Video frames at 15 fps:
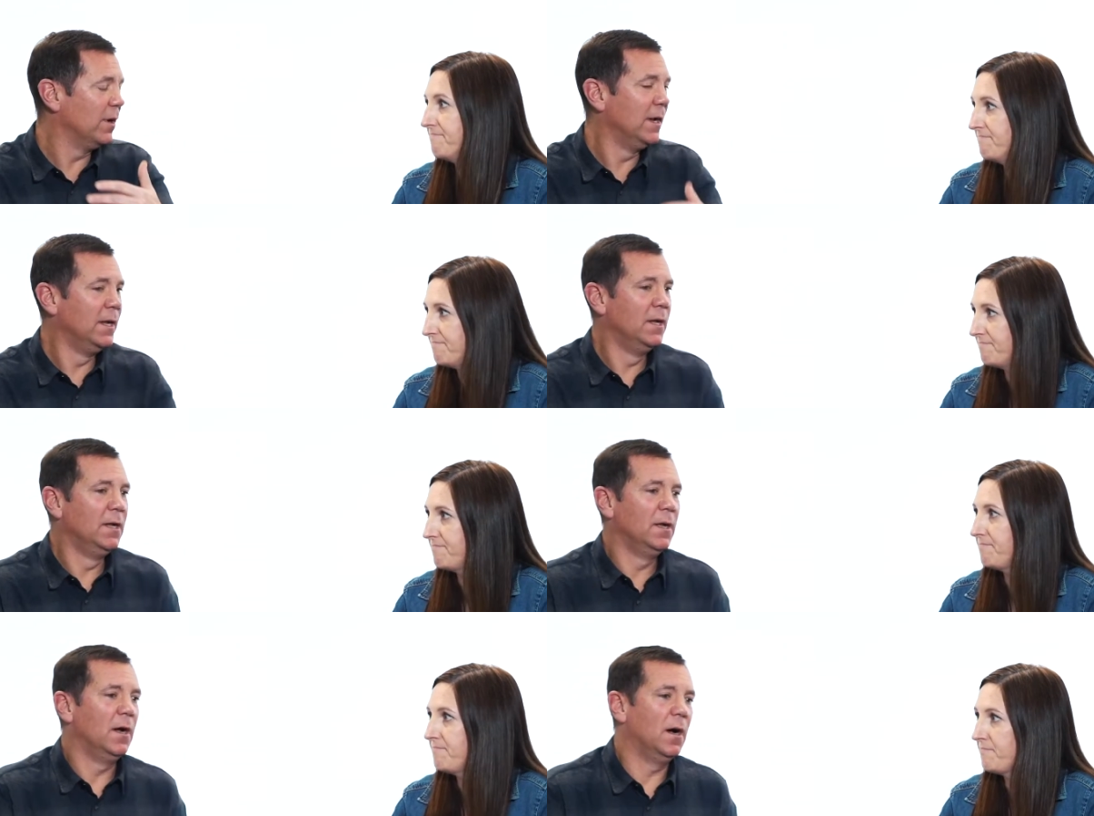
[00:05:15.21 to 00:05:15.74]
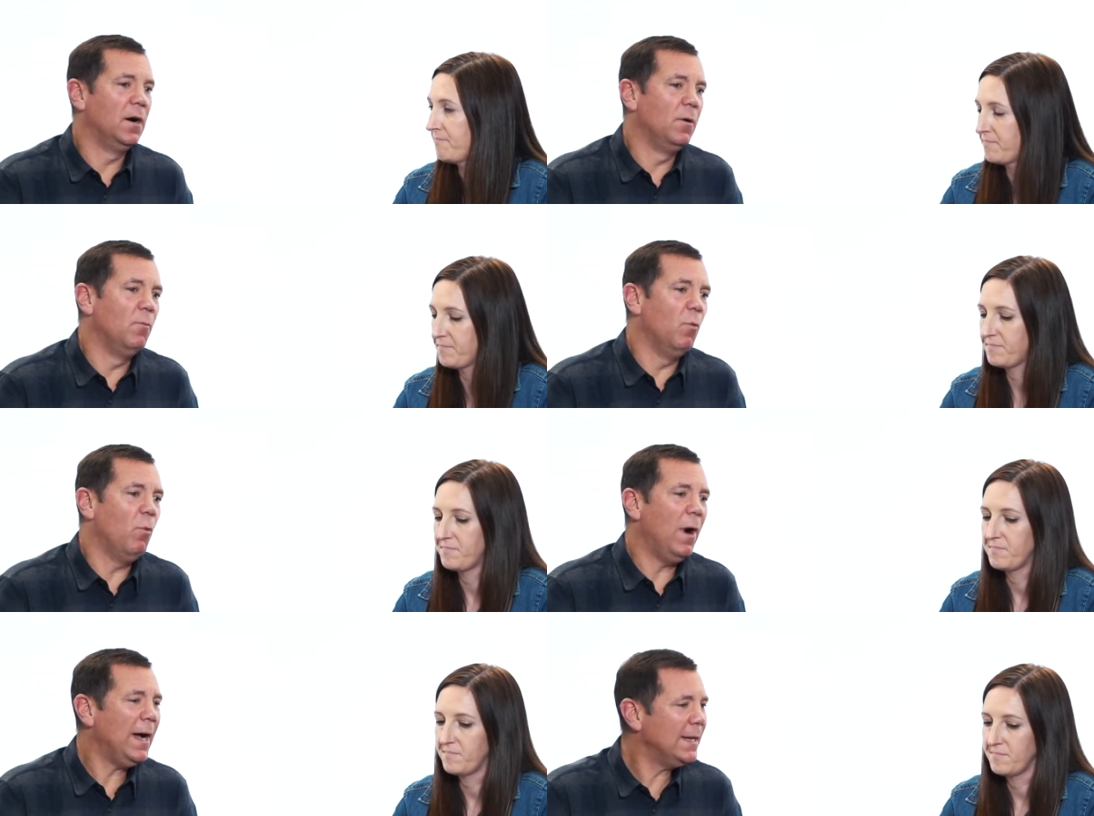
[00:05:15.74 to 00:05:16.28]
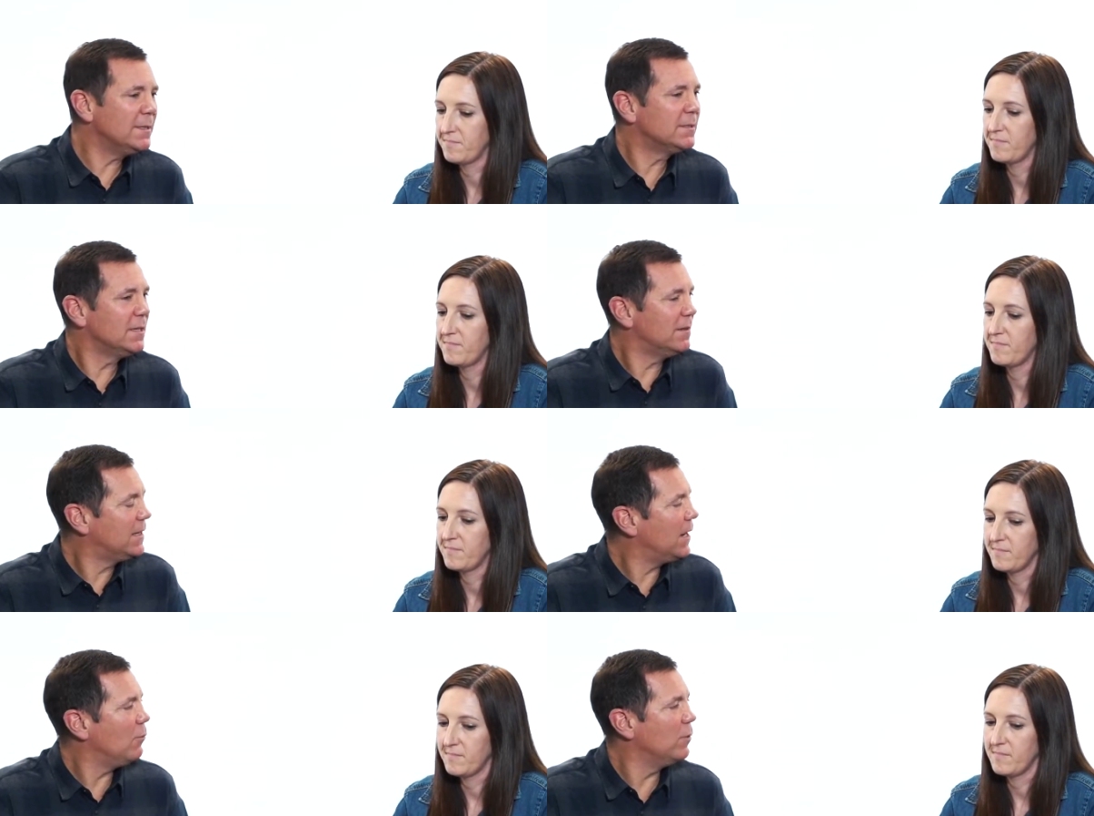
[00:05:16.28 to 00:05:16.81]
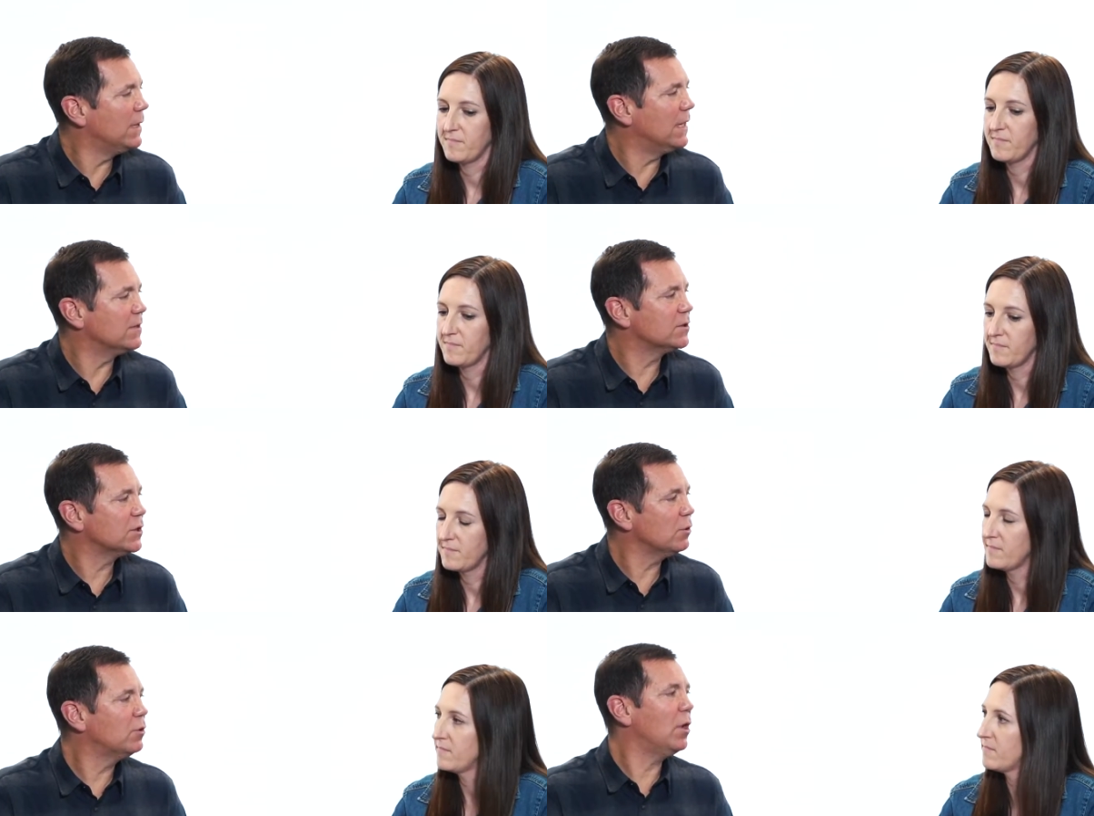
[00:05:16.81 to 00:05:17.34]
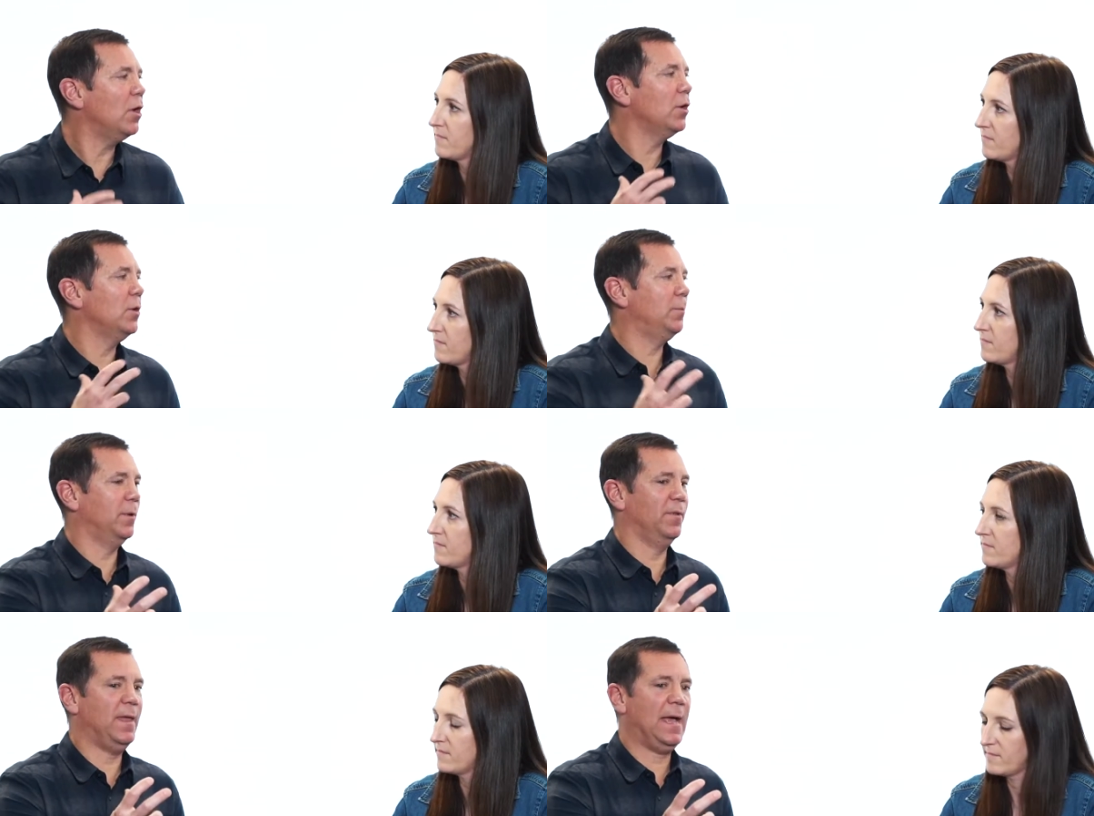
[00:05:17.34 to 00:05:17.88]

Speaker 1: Mm-hmm. Um, why is it that we get so caught up in